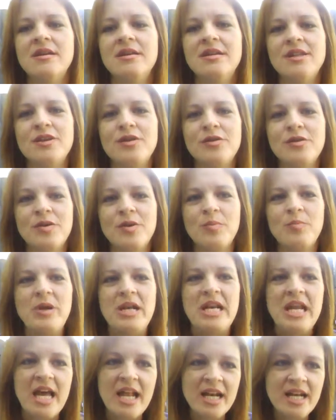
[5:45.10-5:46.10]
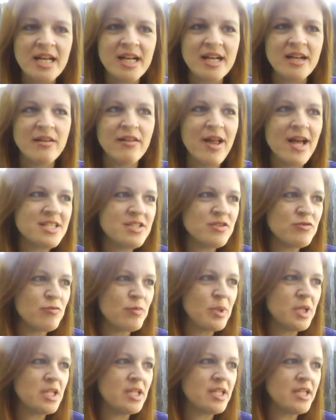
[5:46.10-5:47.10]
you know, a banana and a glass of
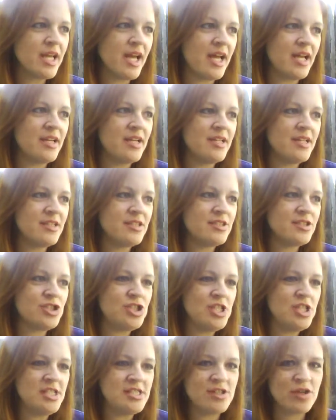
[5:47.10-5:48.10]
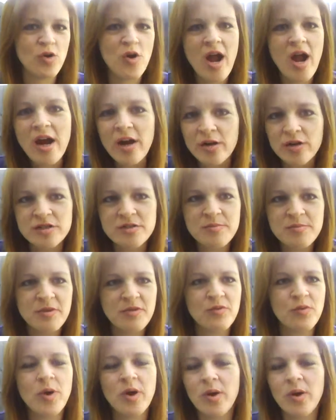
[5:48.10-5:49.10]
milk and cheese and crackers
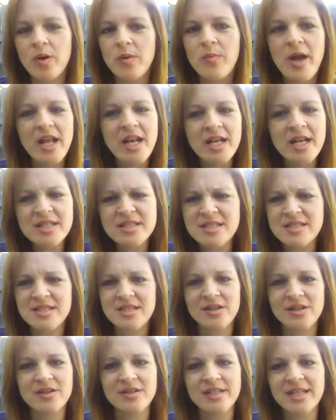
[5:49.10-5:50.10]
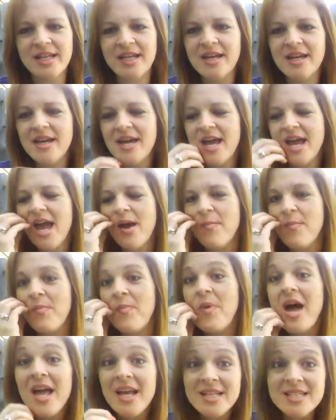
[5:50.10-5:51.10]
before I go to bed necessarily.
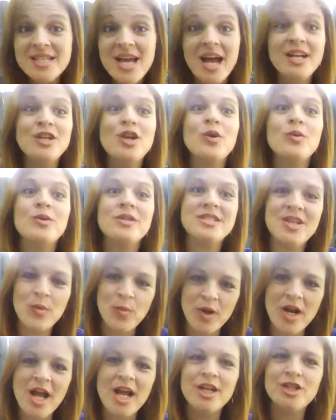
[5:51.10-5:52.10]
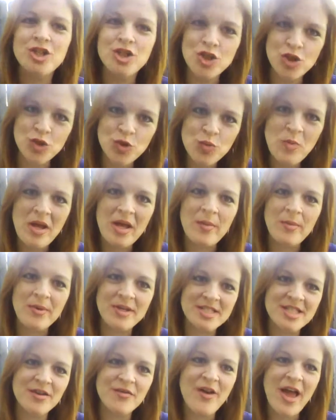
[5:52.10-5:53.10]
But I notice that when I do make
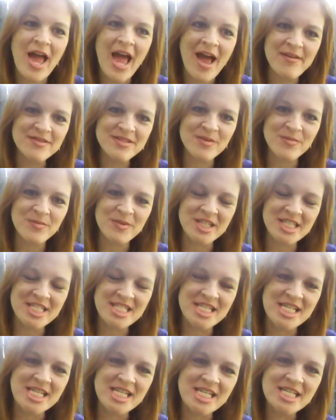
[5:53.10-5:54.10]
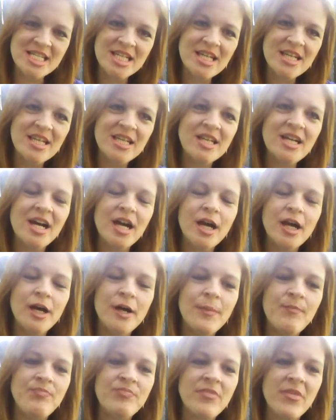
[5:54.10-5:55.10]
myself have something to eat,
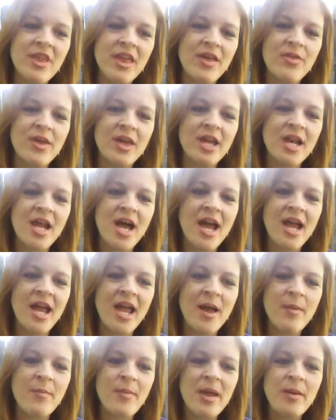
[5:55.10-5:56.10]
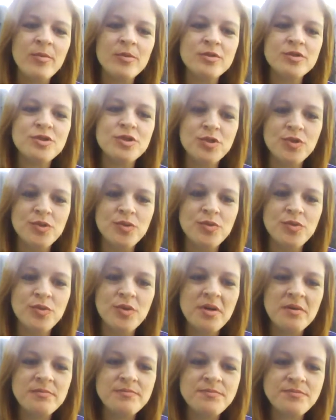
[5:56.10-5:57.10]
then I am able to